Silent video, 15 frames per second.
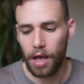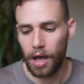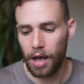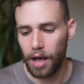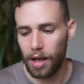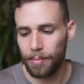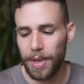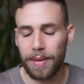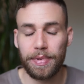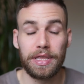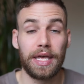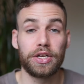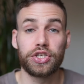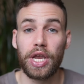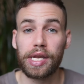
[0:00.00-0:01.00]
Uh, maybe
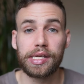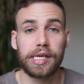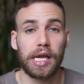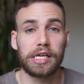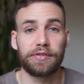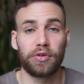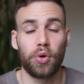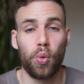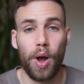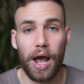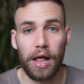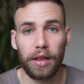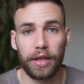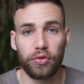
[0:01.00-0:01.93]
they chased sex for a while